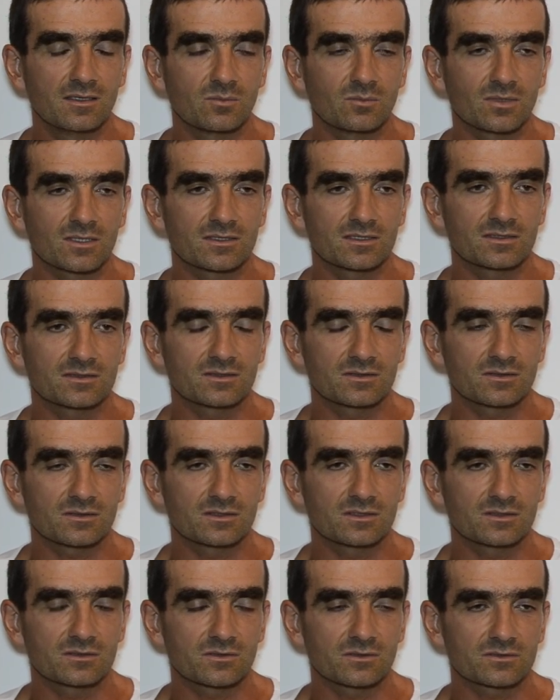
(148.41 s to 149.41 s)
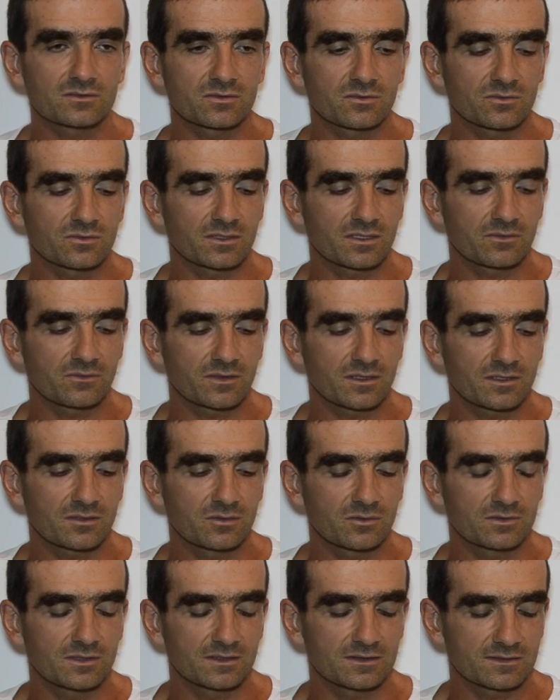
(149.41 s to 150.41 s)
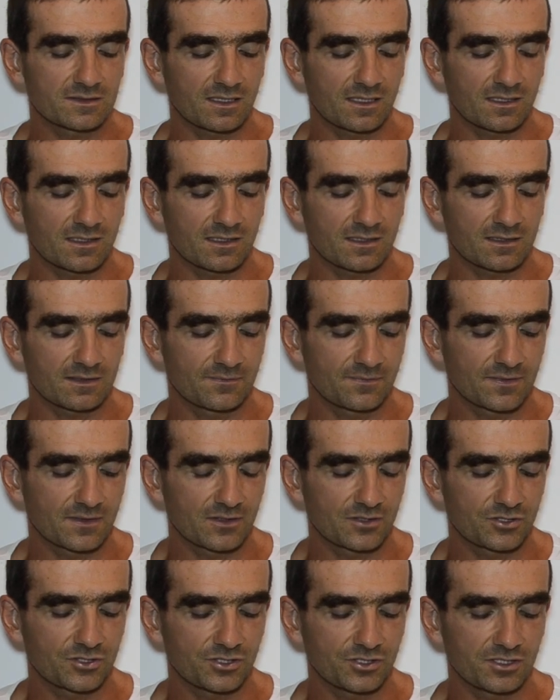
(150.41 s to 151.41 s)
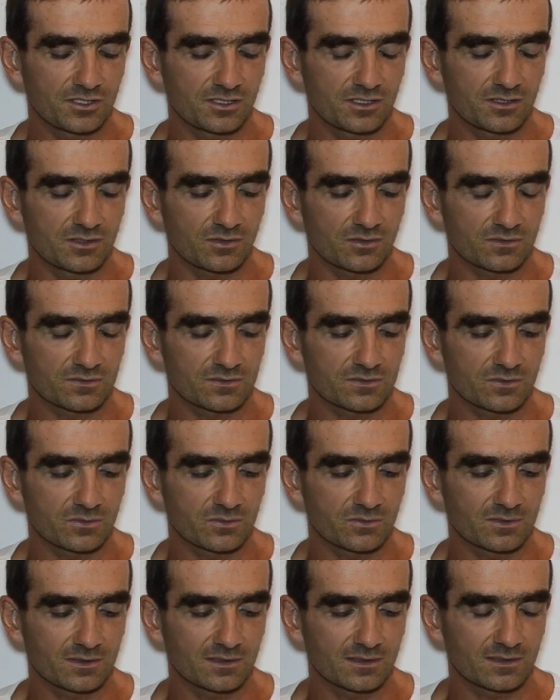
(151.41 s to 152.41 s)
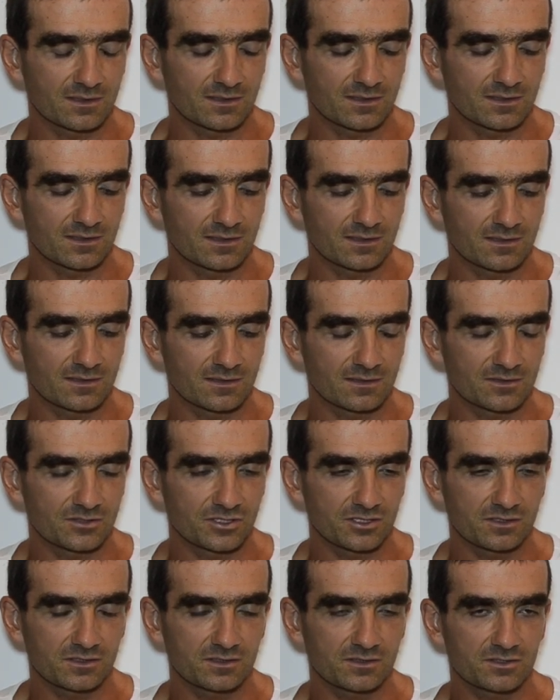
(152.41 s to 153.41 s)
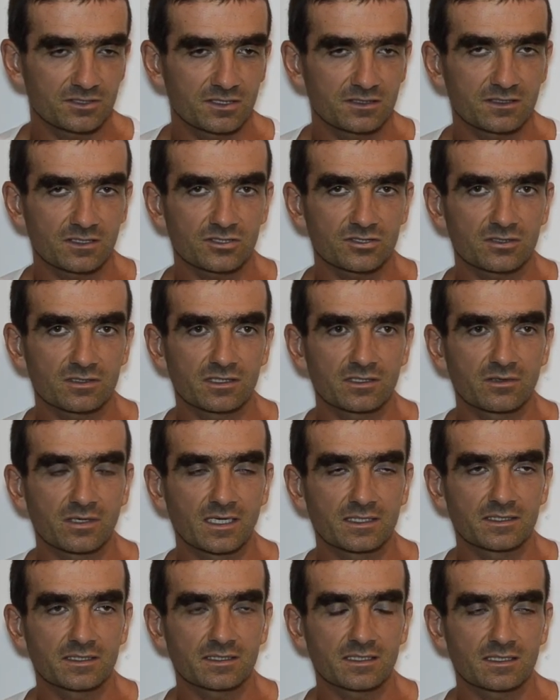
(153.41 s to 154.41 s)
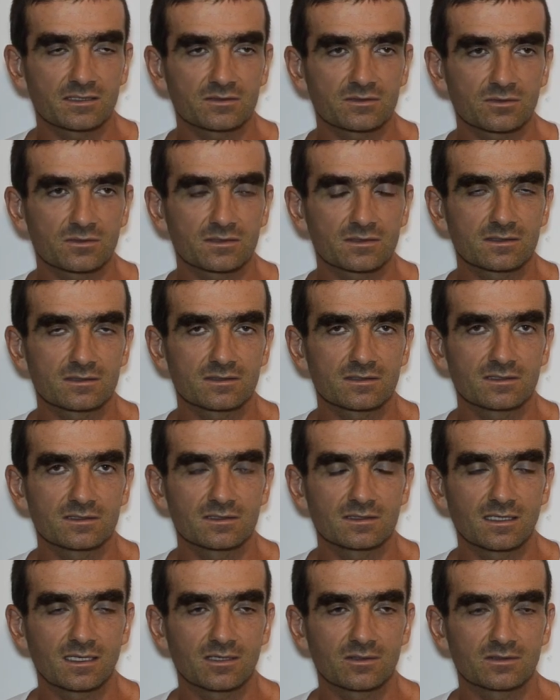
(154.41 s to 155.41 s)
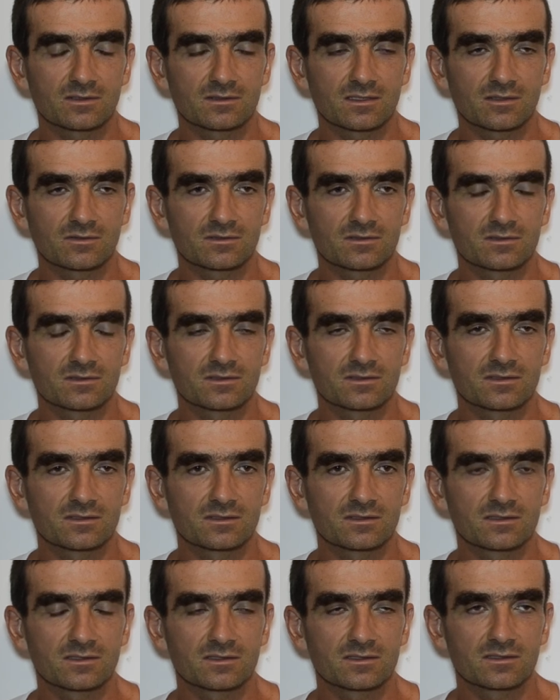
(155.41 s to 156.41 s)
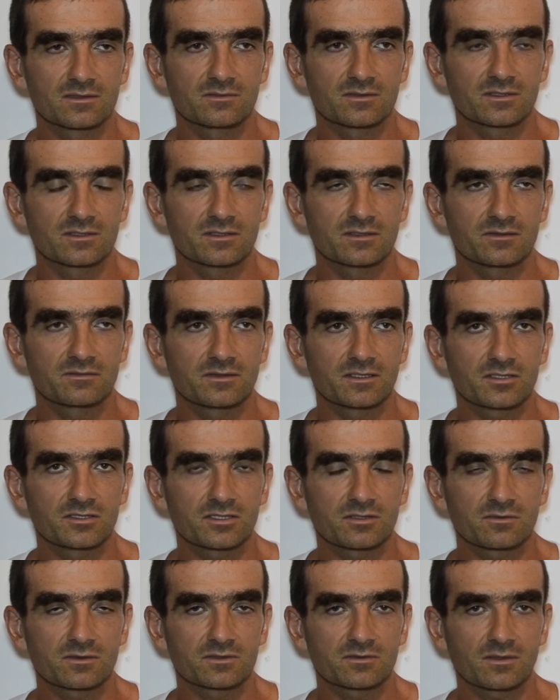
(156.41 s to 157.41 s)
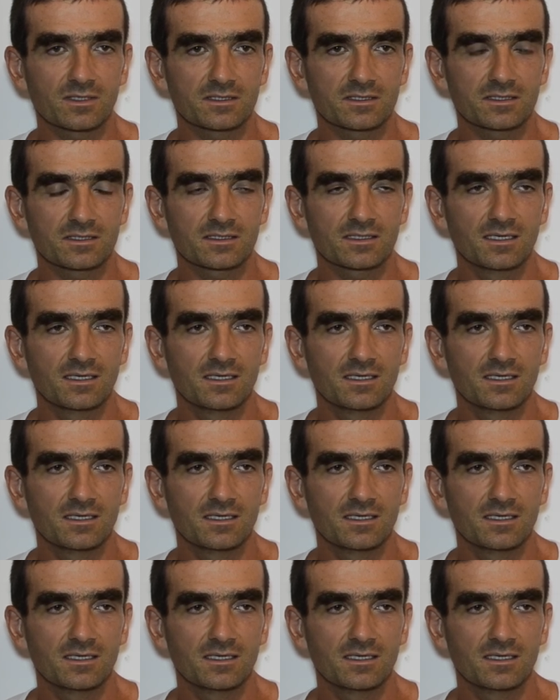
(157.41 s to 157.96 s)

but is, is also looking very good. And Sarah, she also uh, she she is actually running. I saw her now now uh, in the in the evening she was running,